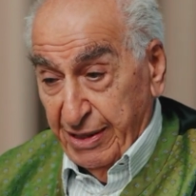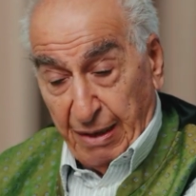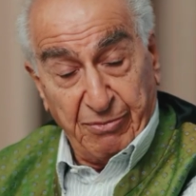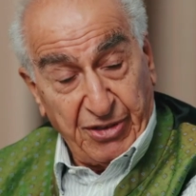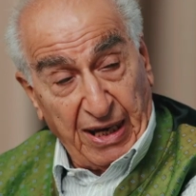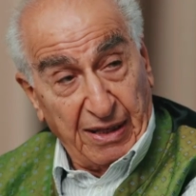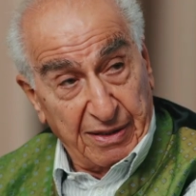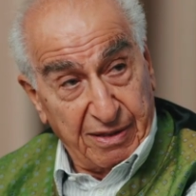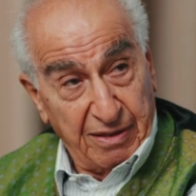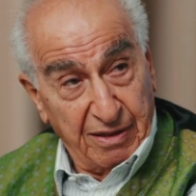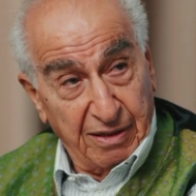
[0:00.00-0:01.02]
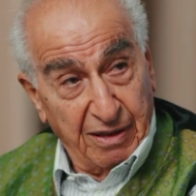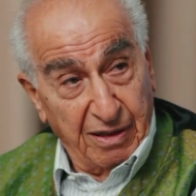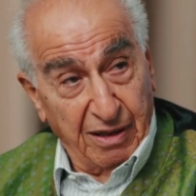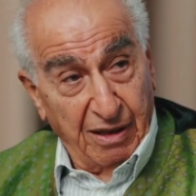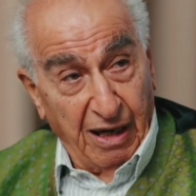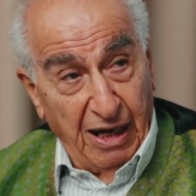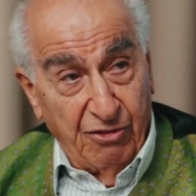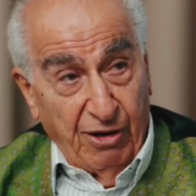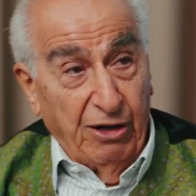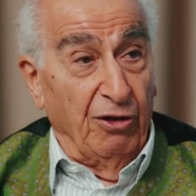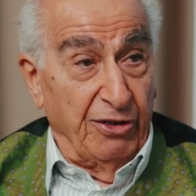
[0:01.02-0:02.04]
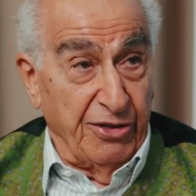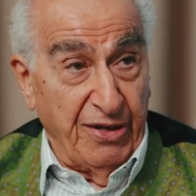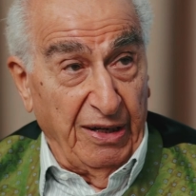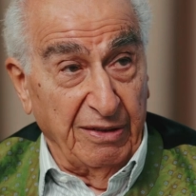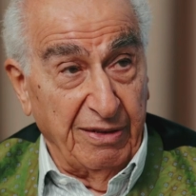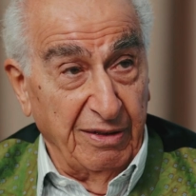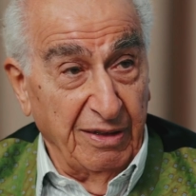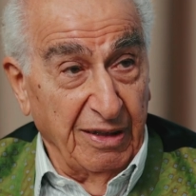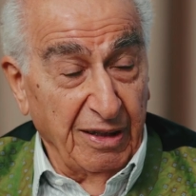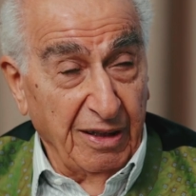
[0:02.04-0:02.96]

stem cells and regular cells.